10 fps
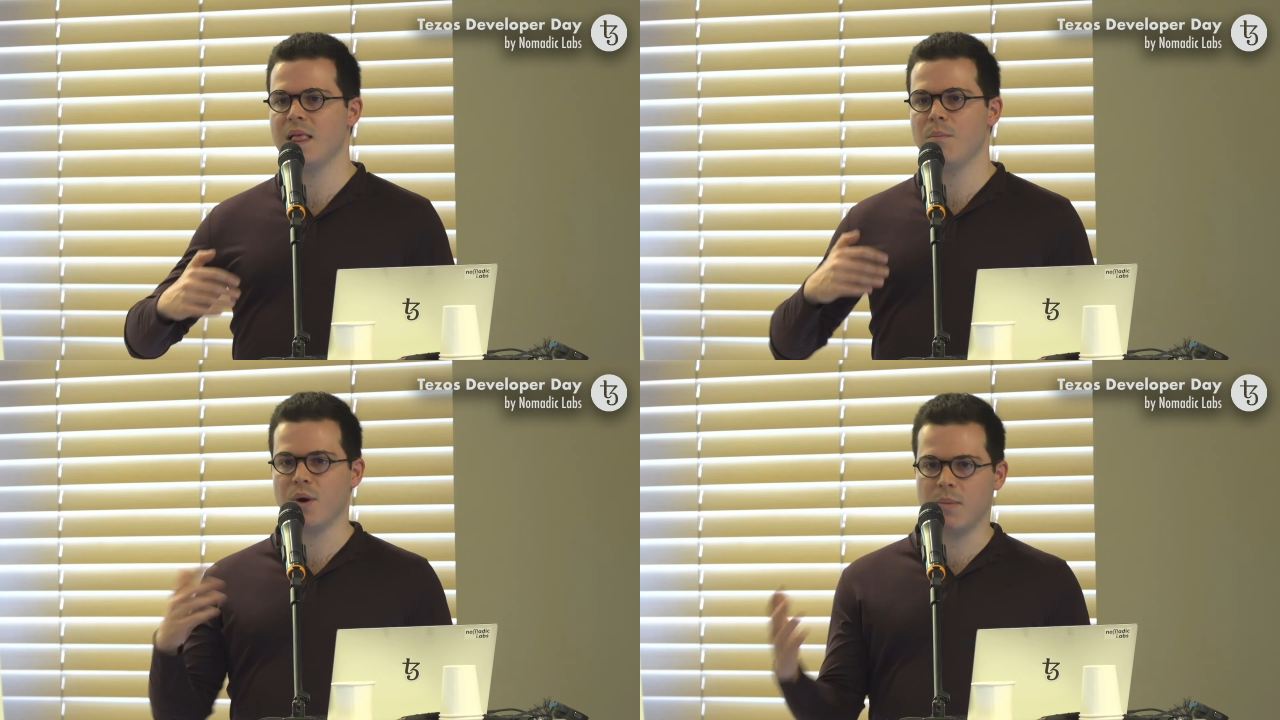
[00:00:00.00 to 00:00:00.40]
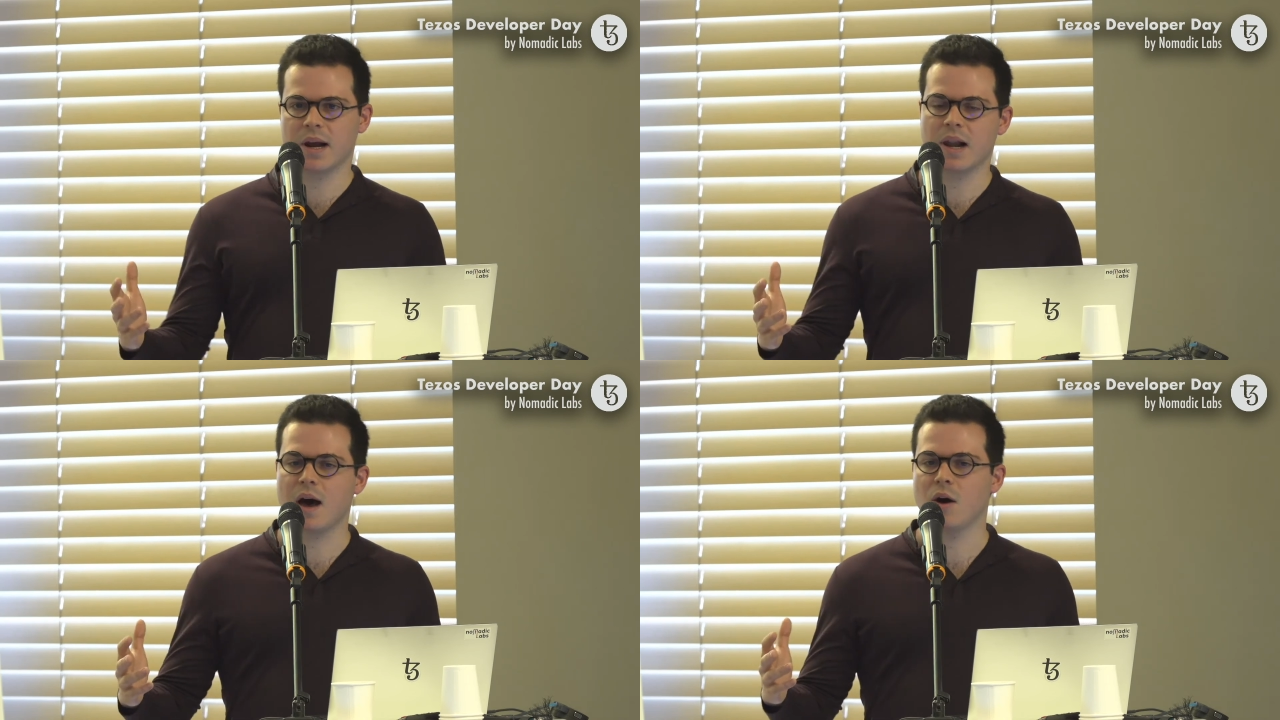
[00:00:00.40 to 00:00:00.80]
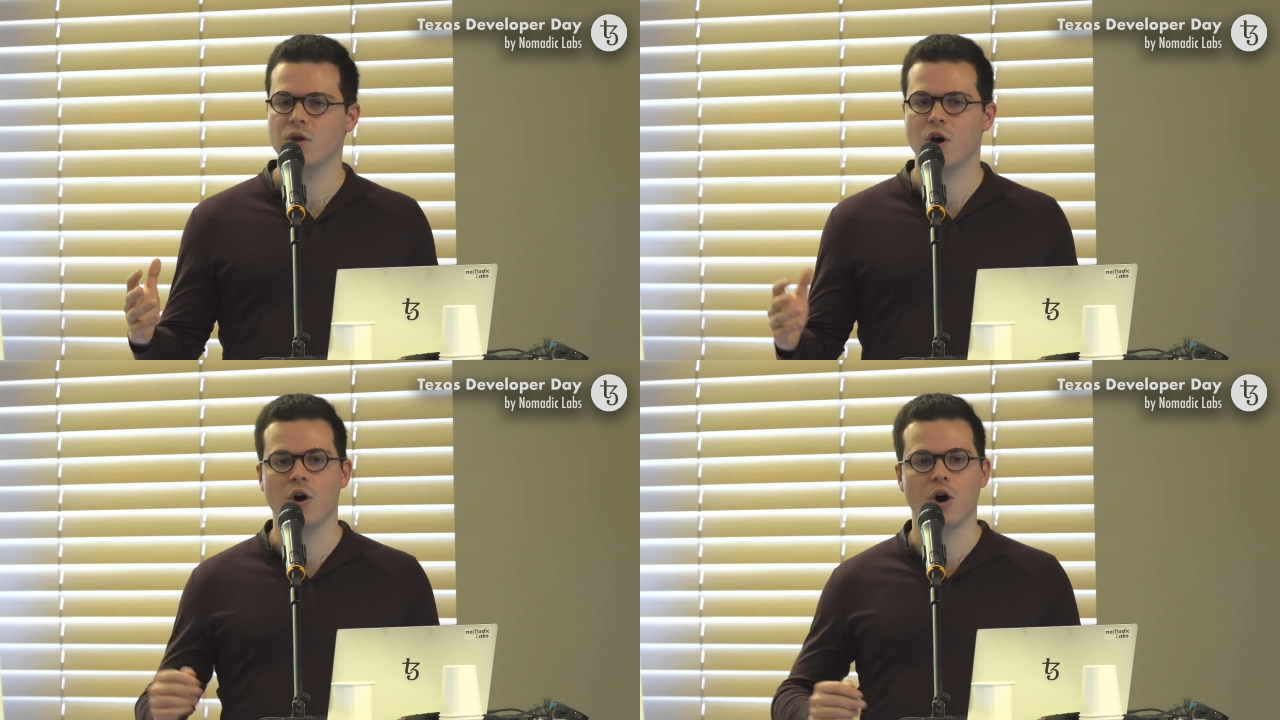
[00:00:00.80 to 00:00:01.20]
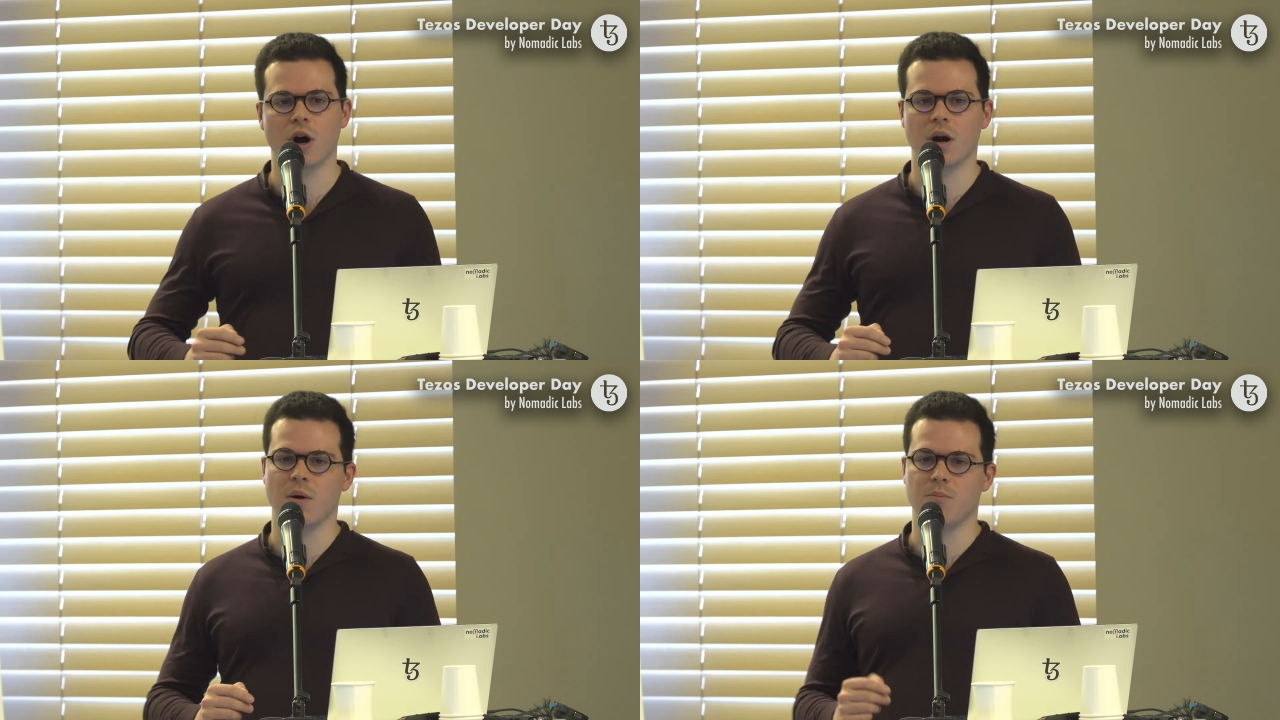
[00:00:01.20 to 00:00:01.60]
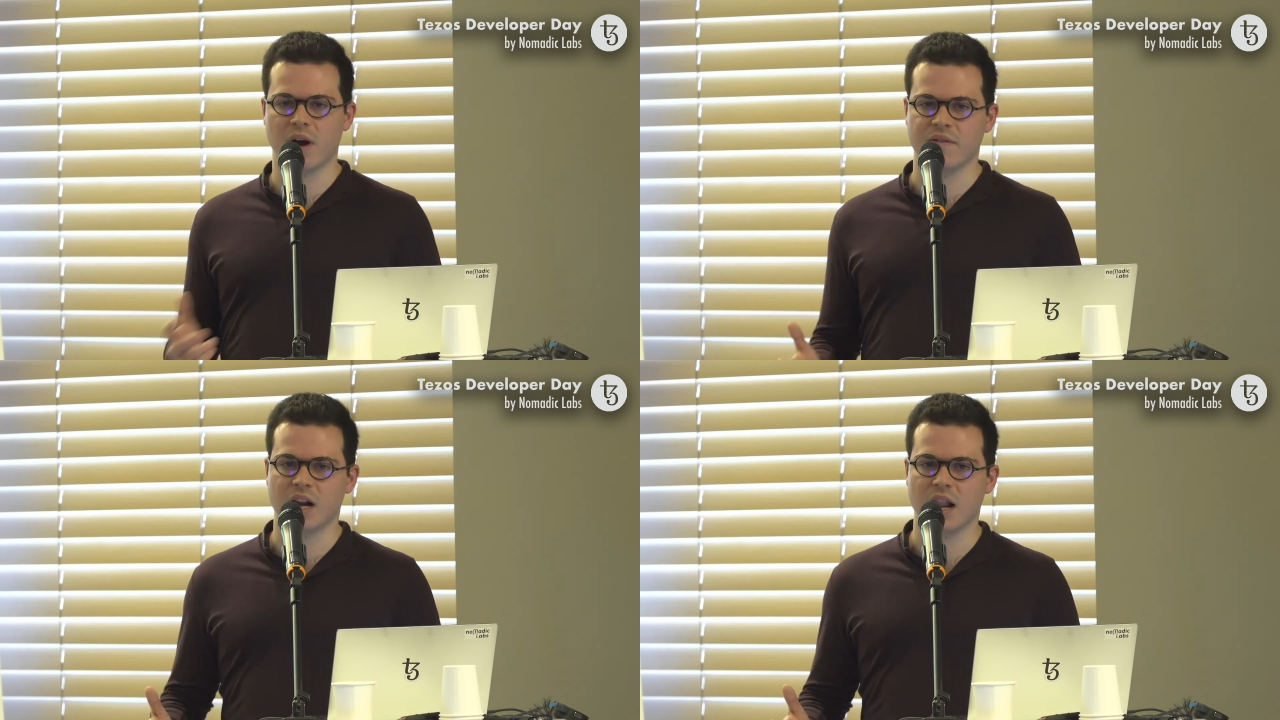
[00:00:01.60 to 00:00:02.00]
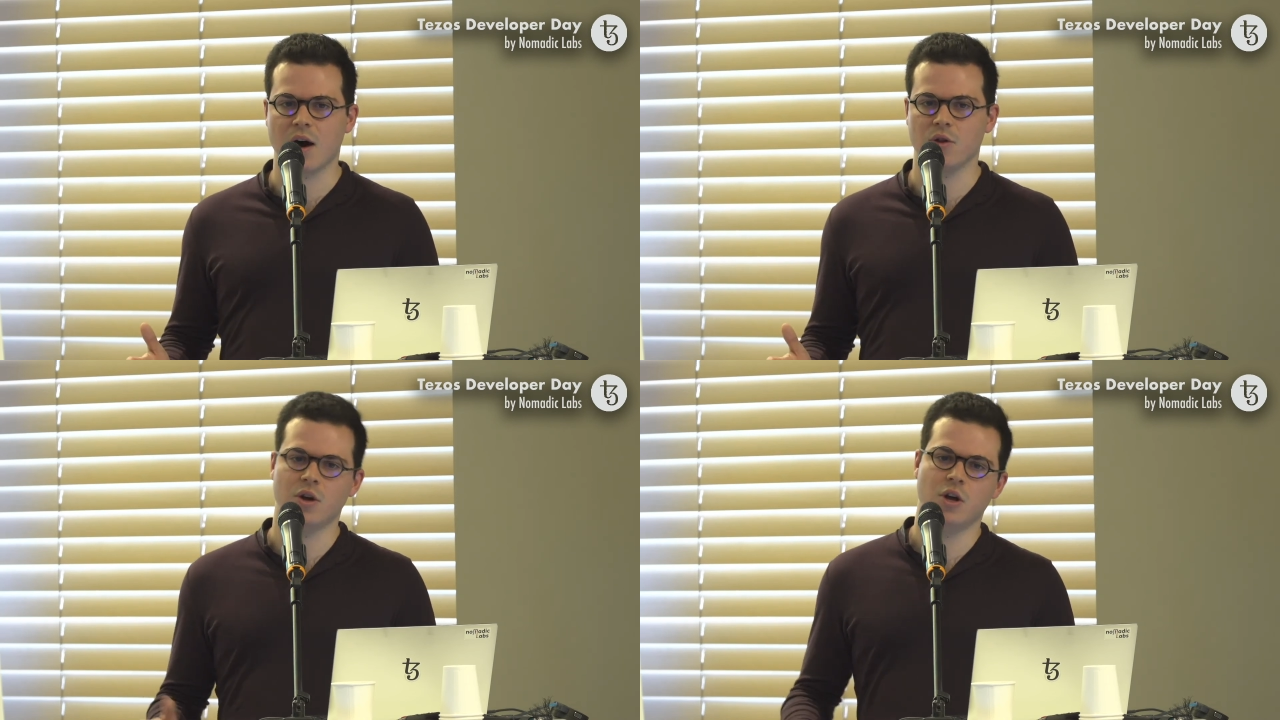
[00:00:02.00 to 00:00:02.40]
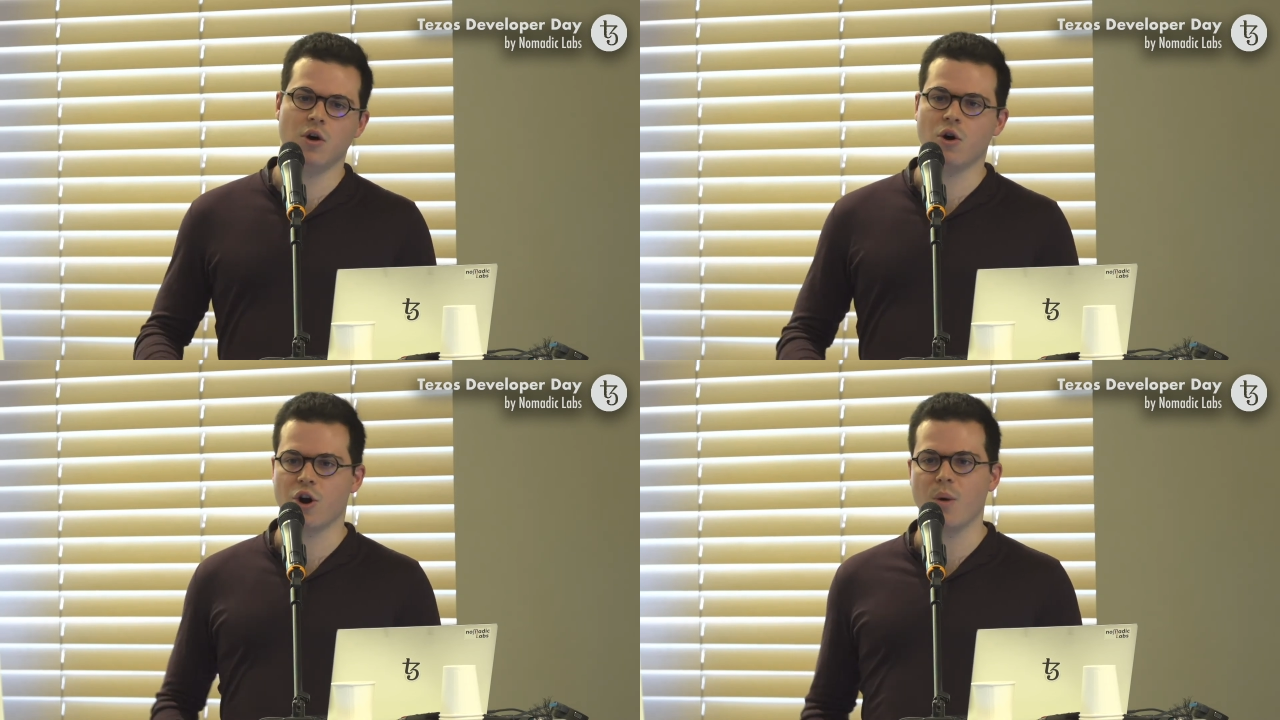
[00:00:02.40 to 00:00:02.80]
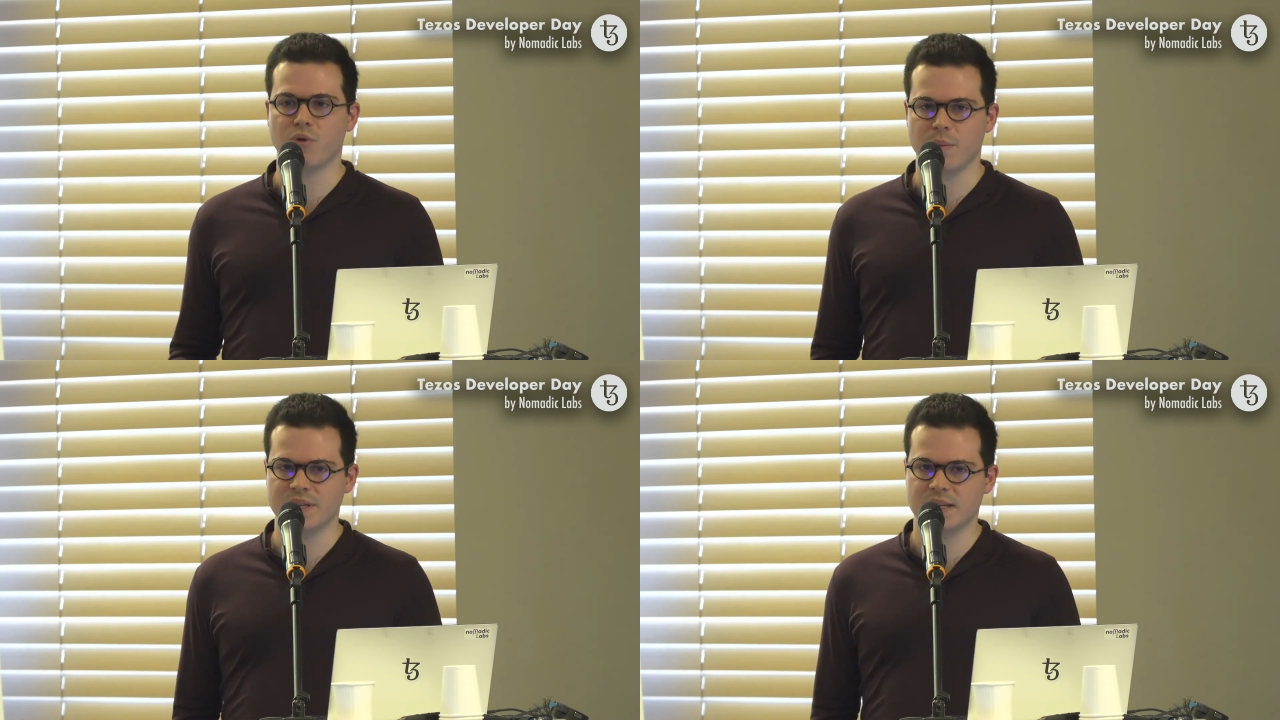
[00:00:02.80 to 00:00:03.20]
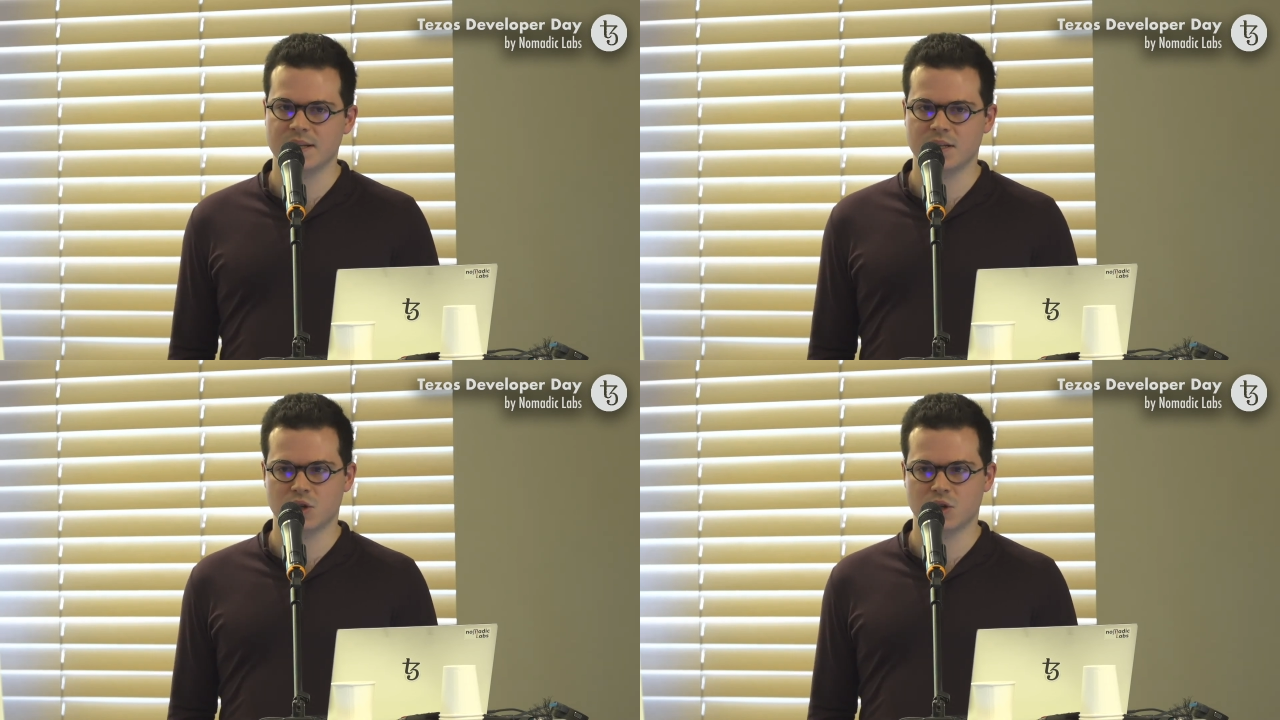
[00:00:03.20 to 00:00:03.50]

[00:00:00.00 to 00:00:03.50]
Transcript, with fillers: public cloud or private cloud or on-premises,